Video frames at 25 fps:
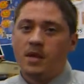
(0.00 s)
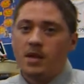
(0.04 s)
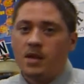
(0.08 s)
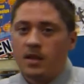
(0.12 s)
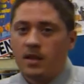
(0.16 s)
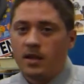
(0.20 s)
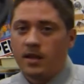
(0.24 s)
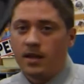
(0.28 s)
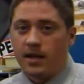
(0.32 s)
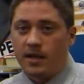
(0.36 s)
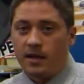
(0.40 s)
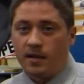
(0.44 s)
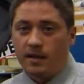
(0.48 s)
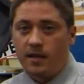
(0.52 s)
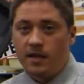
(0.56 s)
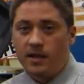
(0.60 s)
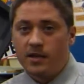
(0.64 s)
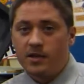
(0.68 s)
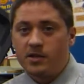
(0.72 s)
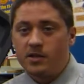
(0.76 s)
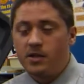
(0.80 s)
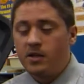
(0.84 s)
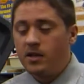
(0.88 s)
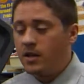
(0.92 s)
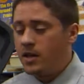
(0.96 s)
like
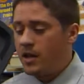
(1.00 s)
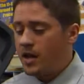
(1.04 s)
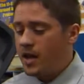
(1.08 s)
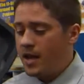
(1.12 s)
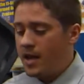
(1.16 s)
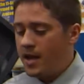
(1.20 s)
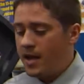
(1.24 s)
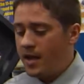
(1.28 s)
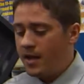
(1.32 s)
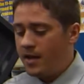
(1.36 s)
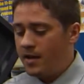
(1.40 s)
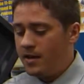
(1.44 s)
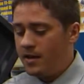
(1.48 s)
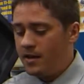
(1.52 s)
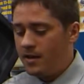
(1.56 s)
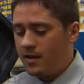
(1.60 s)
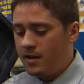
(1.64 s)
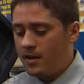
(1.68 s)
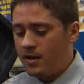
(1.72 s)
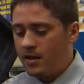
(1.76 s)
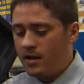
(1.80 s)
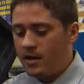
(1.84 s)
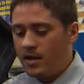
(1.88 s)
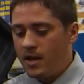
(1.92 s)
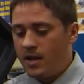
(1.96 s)
this. And
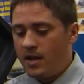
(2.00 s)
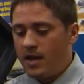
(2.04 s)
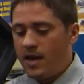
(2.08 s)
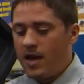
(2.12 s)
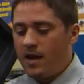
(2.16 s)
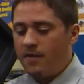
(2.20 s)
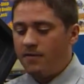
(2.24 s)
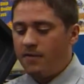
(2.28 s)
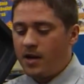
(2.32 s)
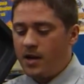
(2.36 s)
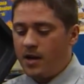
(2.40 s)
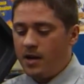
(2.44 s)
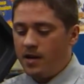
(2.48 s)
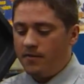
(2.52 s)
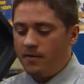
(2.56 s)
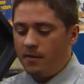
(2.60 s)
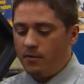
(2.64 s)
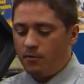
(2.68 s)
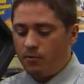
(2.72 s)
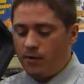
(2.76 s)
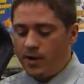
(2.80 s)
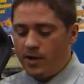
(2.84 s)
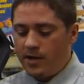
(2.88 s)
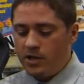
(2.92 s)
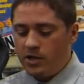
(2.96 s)
they have kind of a
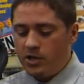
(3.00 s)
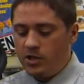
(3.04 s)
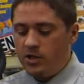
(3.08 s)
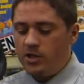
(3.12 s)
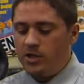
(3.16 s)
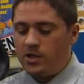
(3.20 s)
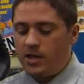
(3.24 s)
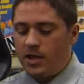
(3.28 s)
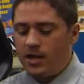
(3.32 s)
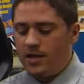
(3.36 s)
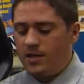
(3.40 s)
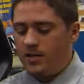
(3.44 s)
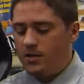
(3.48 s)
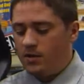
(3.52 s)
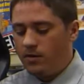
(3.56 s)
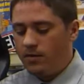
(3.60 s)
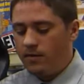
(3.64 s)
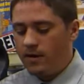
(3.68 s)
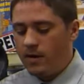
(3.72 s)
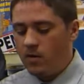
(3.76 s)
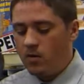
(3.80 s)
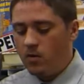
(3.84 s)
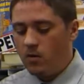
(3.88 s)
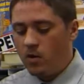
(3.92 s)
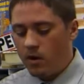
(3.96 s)
ridge inside, so if
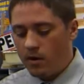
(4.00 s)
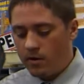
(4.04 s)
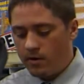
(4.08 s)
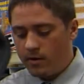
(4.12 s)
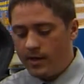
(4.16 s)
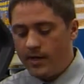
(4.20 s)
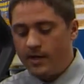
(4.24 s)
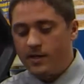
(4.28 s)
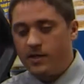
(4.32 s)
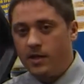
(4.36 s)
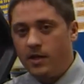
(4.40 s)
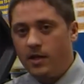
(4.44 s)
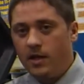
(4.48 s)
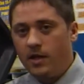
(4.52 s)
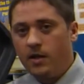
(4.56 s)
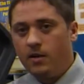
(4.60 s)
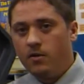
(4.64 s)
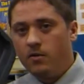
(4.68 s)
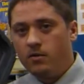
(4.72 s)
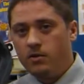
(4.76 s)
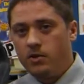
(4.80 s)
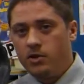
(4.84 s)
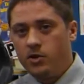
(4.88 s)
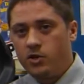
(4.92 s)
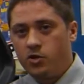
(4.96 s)
any water gets in it,
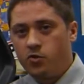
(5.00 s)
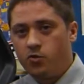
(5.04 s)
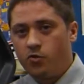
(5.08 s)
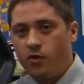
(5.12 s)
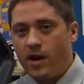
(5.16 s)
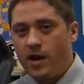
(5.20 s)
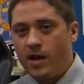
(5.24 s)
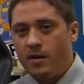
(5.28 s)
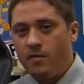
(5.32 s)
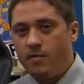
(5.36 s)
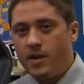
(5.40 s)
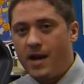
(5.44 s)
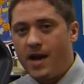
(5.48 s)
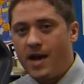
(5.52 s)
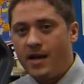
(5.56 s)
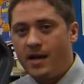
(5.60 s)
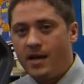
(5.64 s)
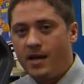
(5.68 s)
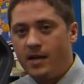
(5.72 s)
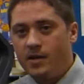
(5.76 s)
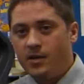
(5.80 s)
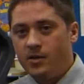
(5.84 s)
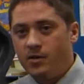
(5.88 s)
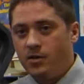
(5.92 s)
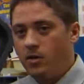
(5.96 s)
it'll just drain back
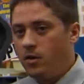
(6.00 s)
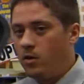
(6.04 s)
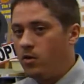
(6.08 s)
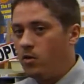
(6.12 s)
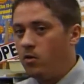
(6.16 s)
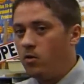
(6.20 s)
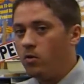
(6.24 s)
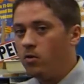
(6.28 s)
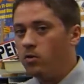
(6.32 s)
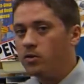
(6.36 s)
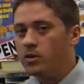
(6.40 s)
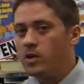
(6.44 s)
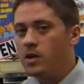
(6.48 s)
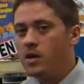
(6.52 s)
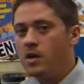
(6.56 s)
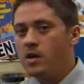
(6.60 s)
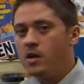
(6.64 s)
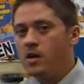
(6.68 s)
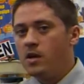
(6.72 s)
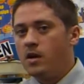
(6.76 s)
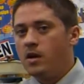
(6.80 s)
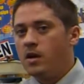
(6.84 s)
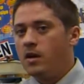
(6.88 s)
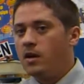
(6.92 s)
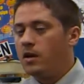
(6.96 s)
into the holes,
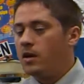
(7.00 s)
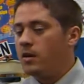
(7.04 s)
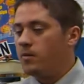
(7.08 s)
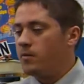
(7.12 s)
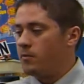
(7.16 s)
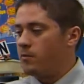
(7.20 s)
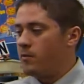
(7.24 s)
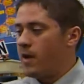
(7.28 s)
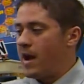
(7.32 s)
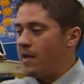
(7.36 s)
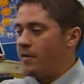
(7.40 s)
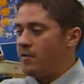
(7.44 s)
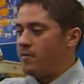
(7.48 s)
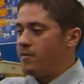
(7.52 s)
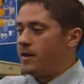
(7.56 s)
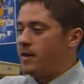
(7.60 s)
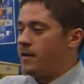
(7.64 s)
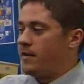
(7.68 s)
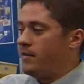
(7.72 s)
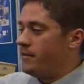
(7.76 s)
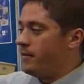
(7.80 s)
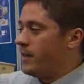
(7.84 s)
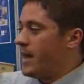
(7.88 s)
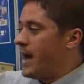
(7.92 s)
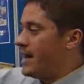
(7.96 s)
rather than a
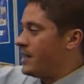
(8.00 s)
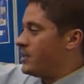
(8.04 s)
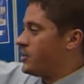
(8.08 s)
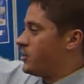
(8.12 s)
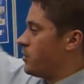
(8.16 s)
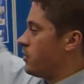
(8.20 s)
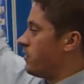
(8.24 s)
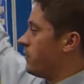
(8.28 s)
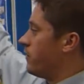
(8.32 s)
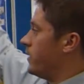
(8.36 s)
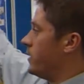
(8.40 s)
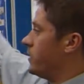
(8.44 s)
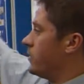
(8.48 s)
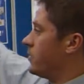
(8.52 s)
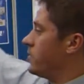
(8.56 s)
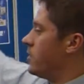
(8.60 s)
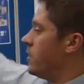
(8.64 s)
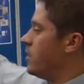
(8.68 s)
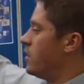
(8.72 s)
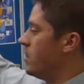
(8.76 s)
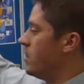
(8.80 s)
flat surface